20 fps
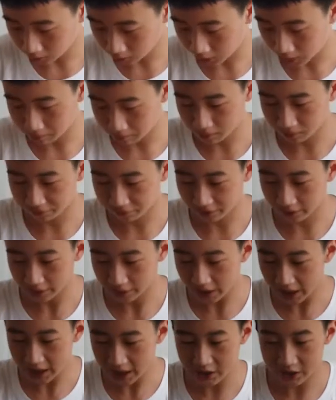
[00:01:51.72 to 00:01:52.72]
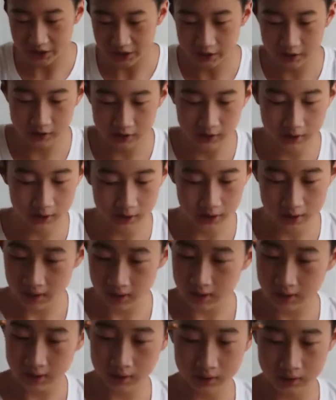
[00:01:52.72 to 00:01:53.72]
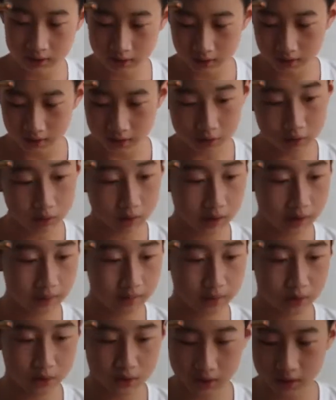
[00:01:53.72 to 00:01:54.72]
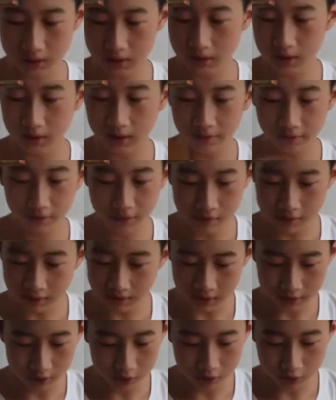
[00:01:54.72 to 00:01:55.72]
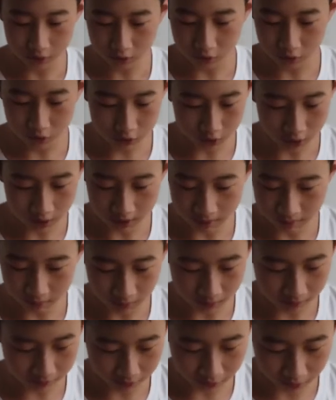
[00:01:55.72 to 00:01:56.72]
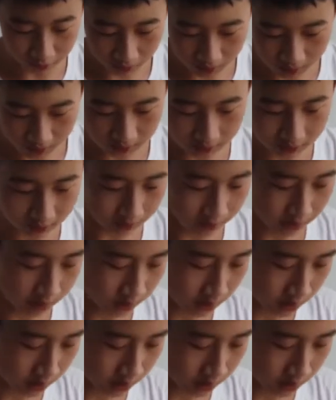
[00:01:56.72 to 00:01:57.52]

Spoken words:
not perfect edges. So that's why I'm using a knife. You can use wherever you want.